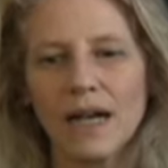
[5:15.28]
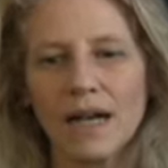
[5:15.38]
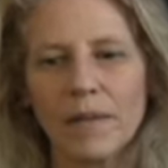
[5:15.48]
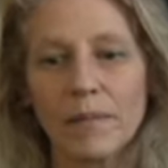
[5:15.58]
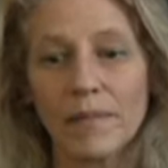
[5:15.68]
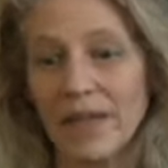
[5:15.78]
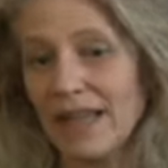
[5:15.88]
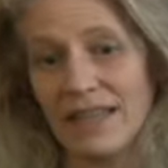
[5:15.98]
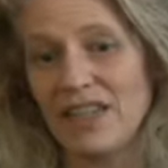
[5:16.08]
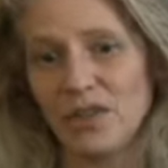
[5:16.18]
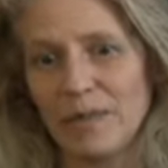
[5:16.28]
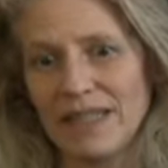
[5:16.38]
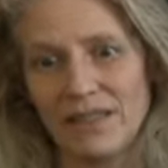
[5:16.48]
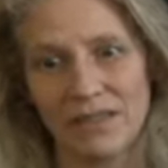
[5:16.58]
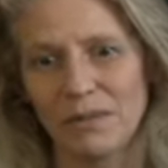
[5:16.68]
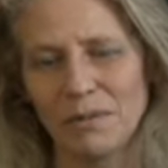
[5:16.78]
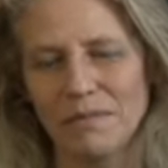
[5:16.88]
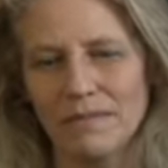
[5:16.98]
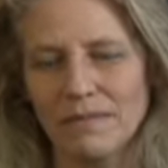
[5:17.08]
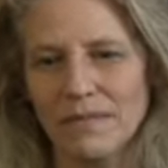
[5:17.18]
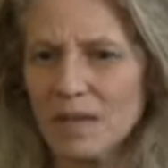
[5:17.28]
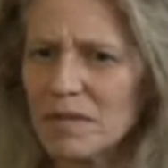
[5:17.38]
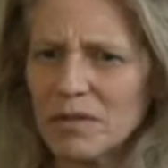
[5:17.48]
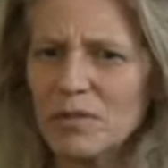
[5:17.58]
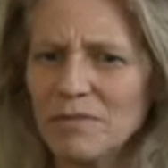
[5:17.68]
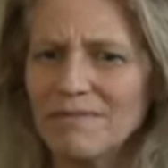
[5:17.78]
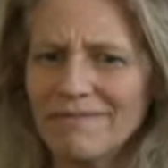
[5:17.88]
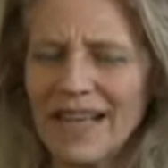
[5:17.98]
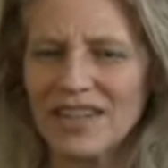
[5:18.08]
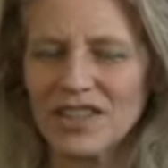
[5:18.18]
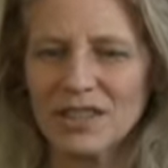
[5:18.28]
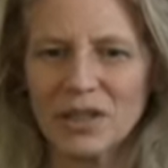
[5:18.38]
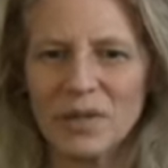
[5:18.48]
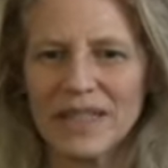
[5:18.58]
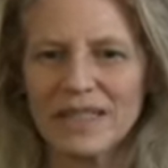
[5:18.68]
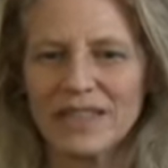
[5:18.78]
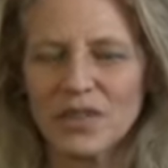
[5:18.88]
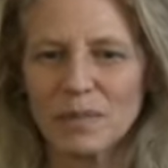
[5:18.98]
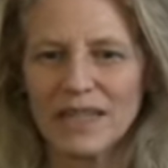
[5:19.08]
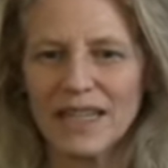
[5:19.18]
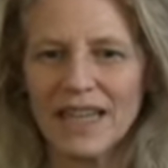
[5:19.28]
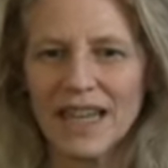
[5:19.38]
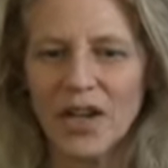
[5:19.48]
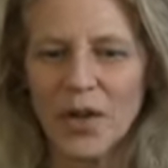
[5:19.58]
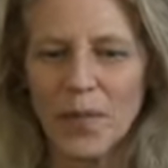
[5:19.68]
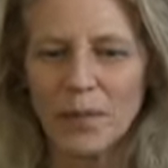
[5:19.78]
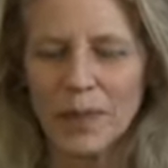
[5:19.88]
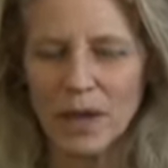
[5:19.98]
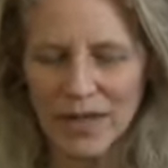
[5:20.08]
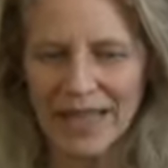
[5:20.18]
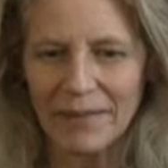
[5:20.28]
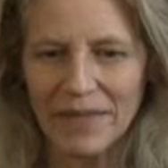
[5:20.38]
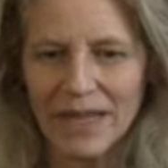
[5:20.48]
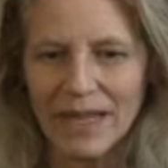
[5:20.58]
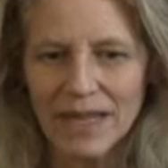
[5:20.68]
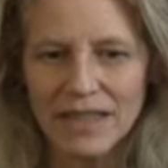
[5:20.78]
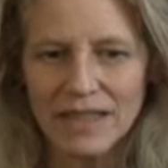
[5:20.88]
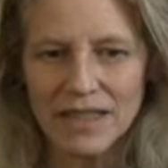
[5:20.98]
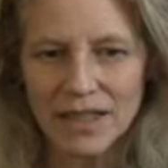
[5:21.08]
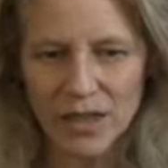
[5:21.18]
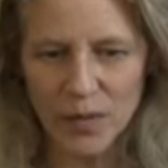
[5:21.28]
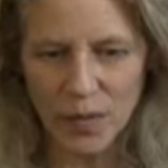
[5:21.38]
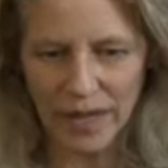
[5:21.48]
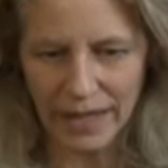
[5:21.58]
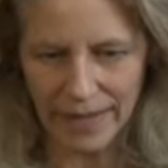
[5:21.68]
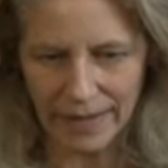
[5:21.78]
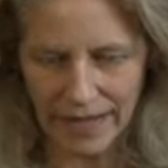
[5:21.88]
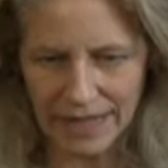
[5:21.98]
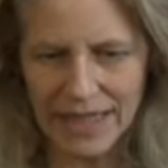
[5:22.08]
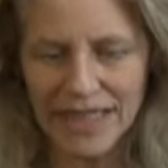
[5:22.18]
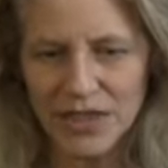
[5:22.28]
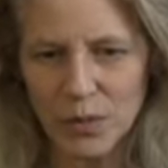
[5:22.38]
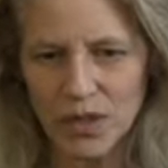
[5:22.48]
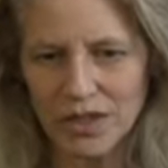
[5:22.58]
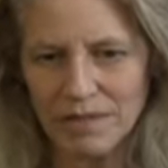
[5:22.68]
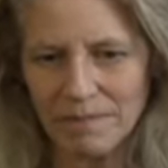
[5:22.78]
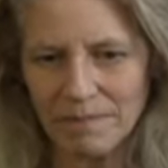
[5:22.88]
and nature beings who, some of whom actually know English. But okay, so on Leni's world,